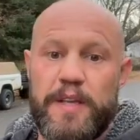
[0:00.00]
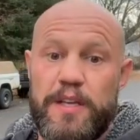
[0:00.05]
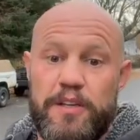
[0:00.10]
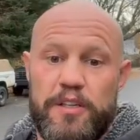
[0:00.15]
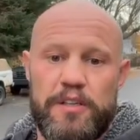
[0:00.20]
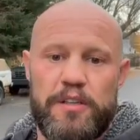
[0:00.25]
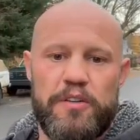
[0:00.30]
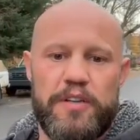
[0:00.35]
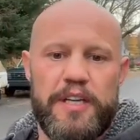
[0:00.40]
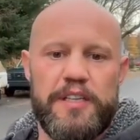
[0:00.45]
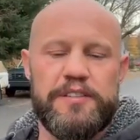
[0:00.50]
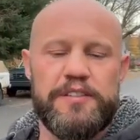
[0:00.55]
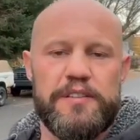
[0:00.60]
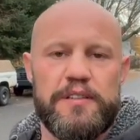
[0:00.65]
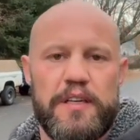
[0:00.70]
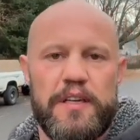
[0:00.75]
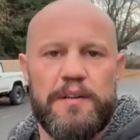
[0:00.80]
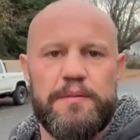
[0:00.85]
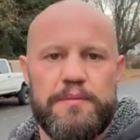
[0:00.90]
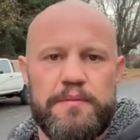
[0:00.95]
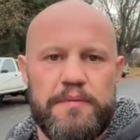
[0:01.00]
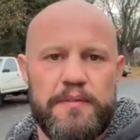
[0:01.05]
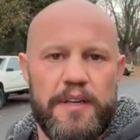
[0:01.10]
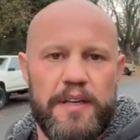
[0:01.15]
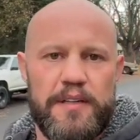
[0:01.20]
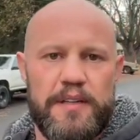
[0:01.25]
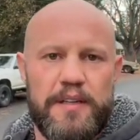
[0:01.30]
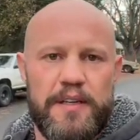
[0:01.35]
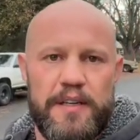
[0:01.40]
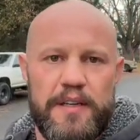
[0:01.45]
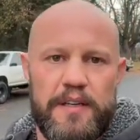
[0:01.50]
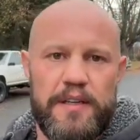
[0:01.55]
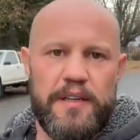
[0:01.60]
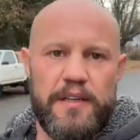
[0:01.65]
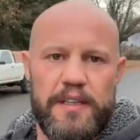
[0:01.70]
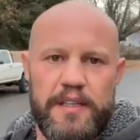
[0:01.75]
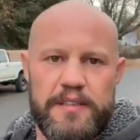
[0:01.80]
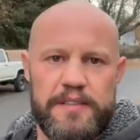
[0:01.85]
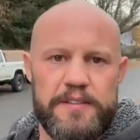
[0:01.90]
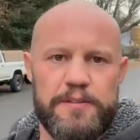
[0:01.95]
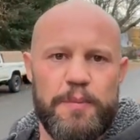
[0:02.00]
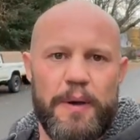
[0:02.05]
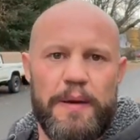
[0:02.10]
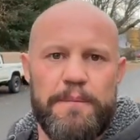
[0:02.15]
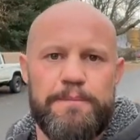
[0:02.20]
good location. I like this spot.